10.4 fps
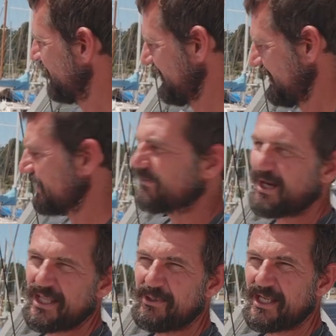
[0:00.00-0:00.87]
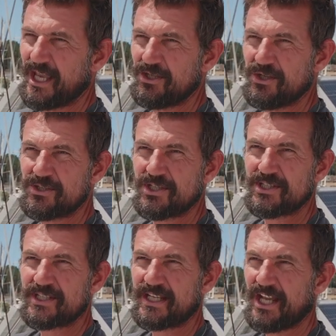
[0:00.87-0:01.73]
this is a way that we can use it
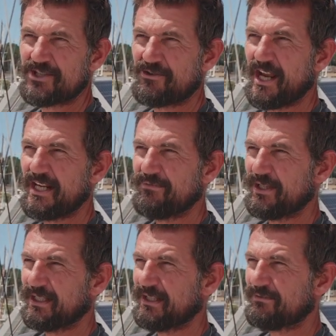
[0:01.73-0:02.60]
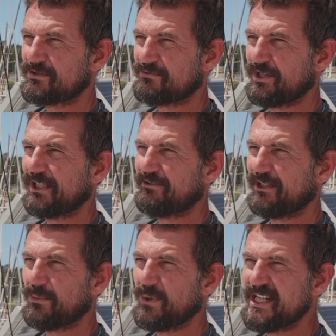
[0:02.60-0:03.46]
just to catch rain. If it's
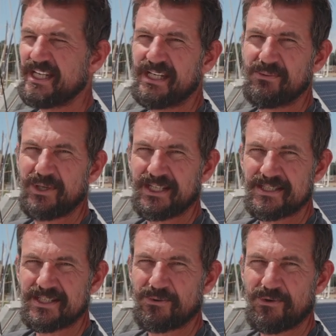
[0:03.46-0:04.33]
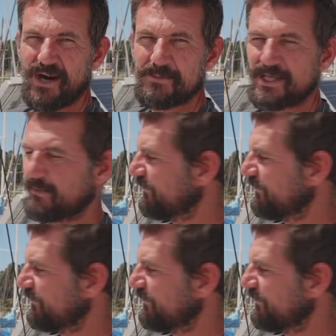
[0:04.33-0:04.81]
really windy, we can still grab some